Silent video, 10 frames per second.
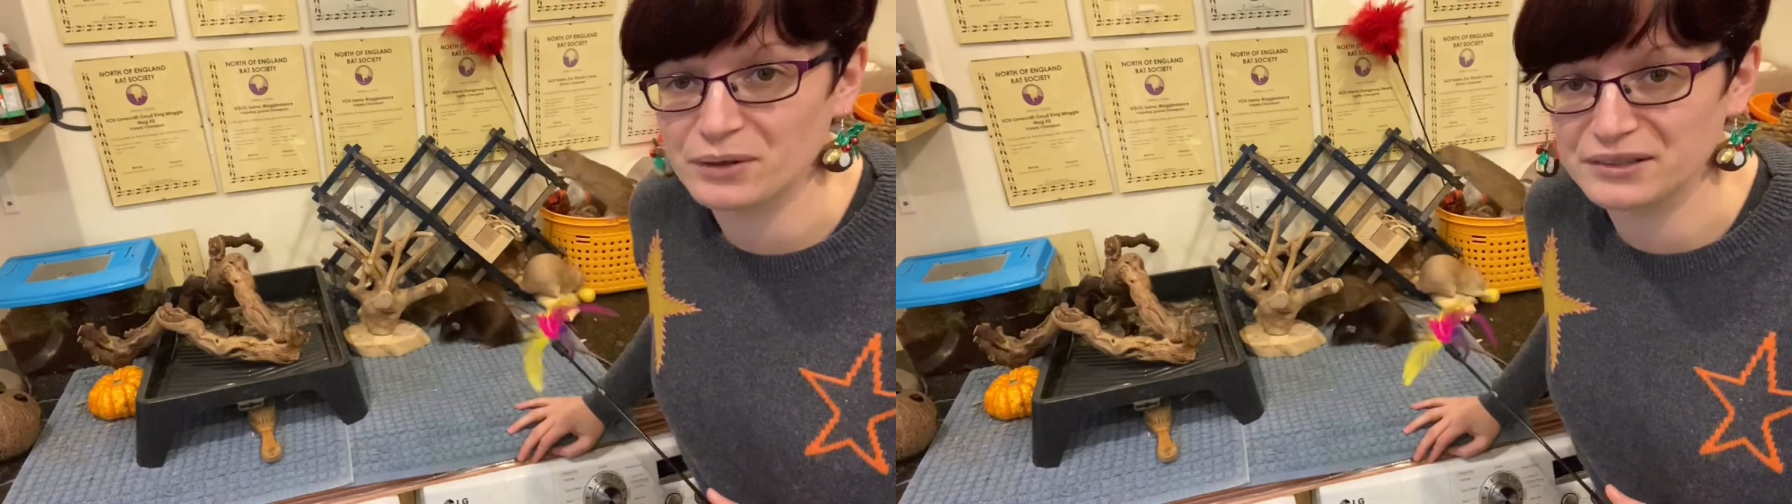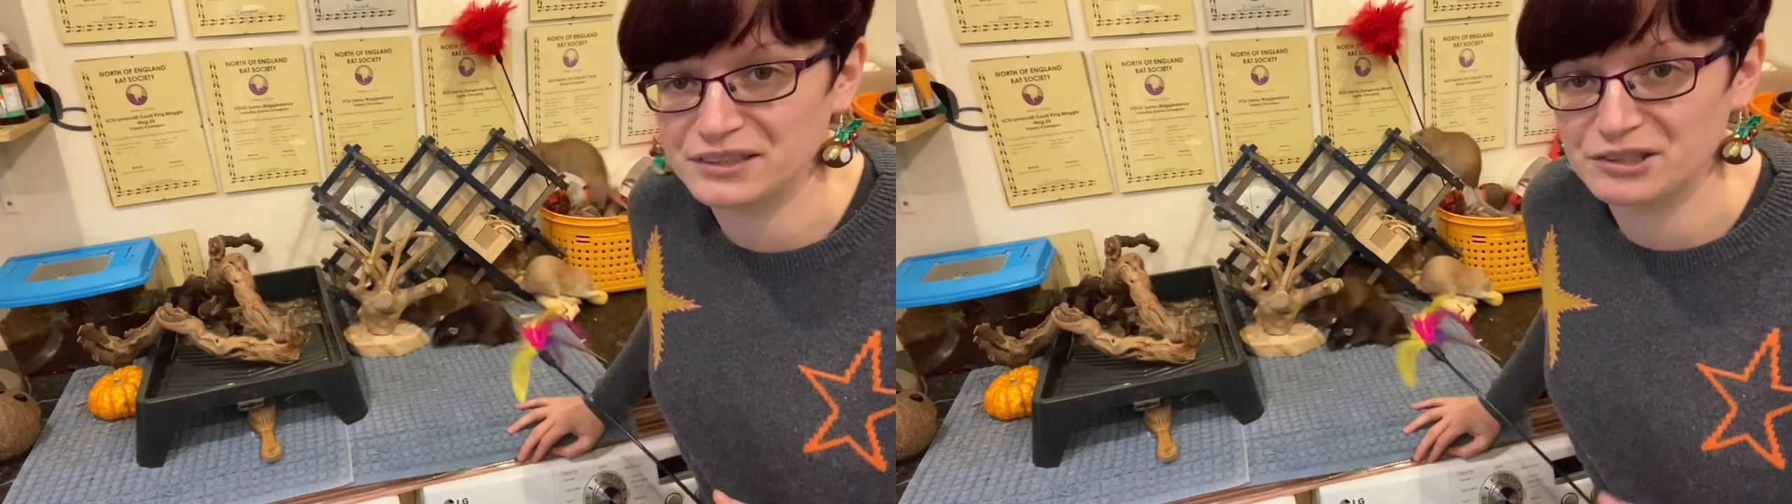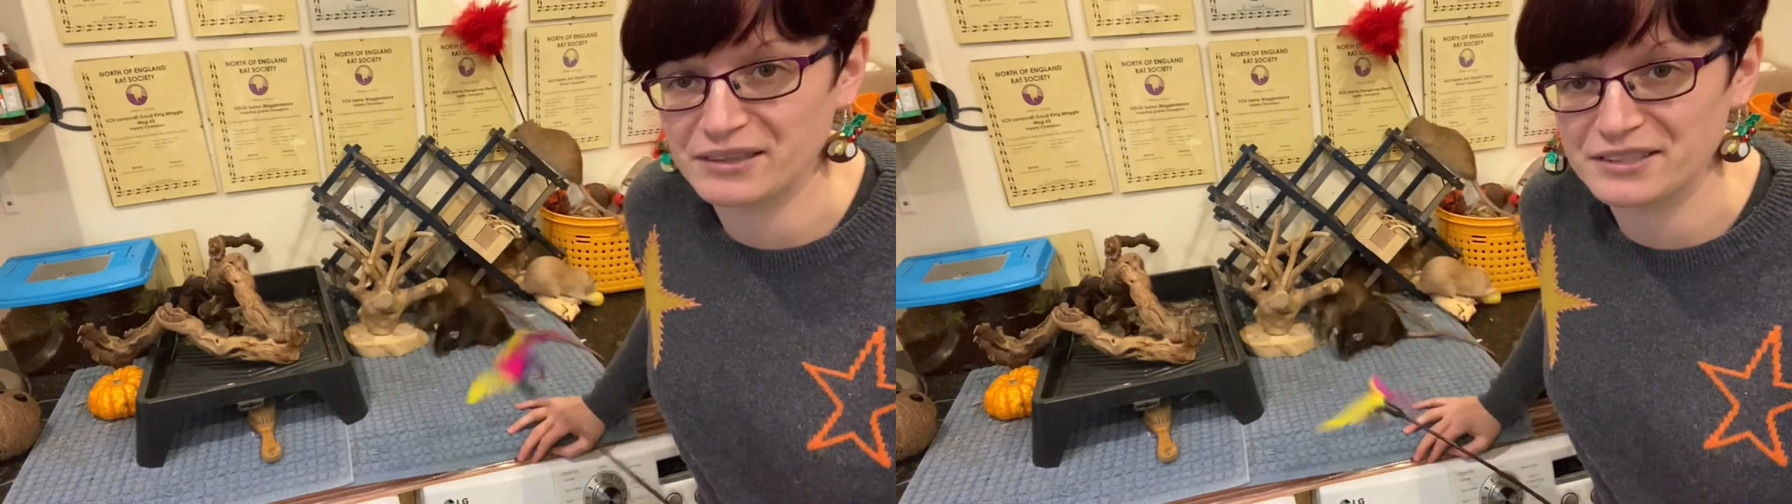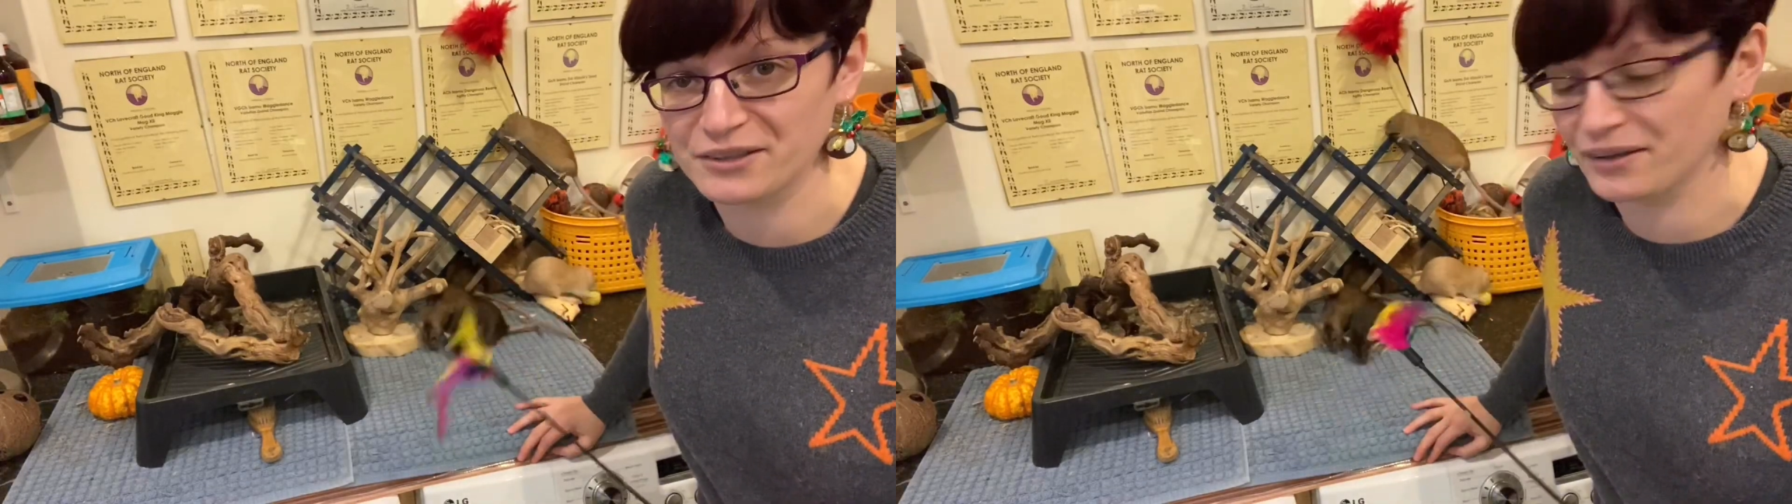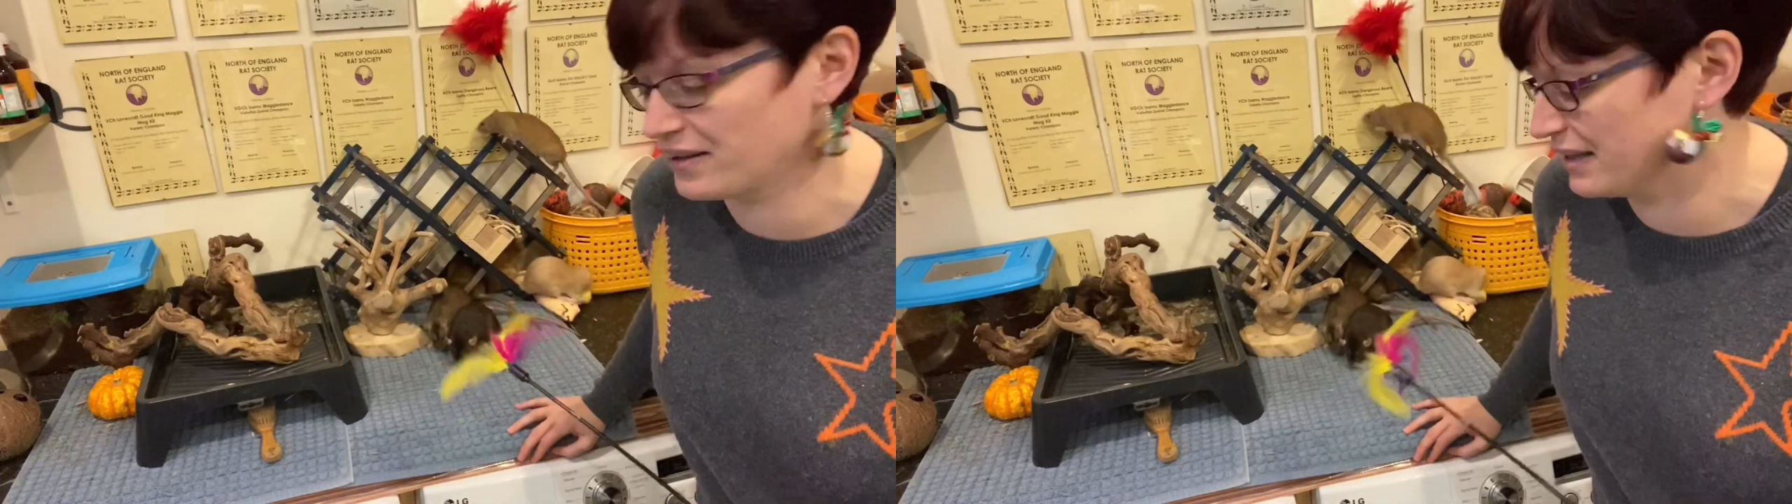whilst distracted
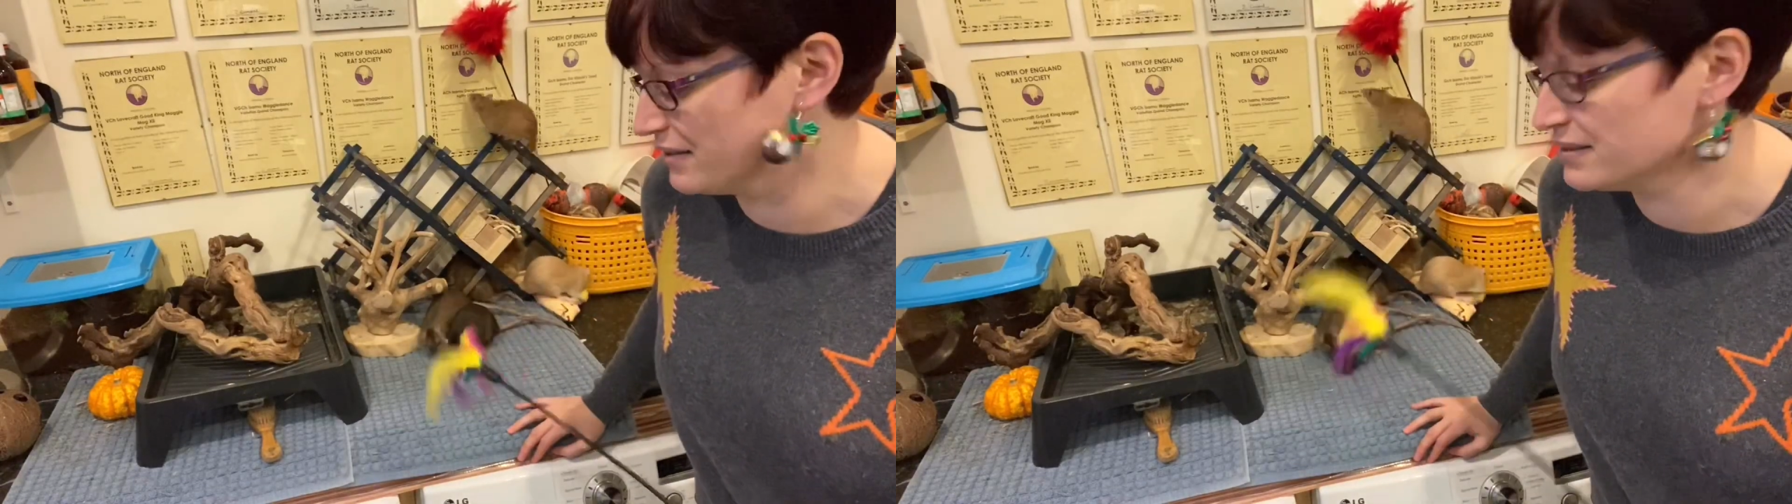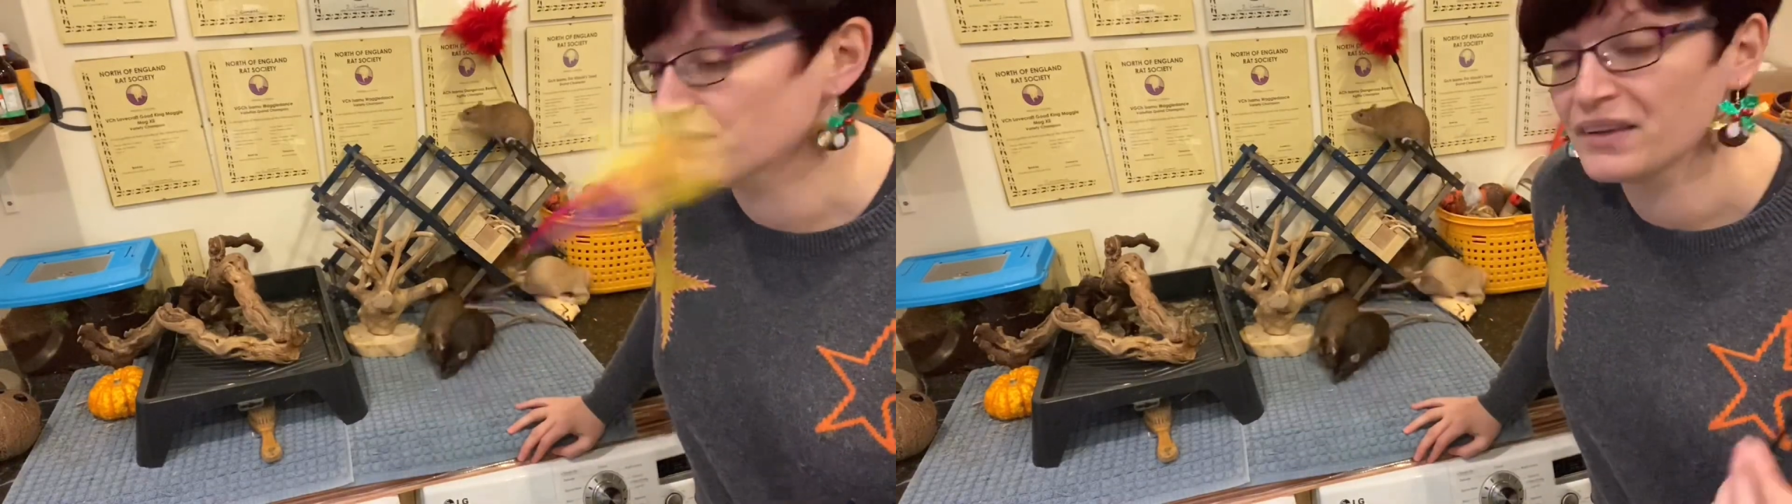with other things,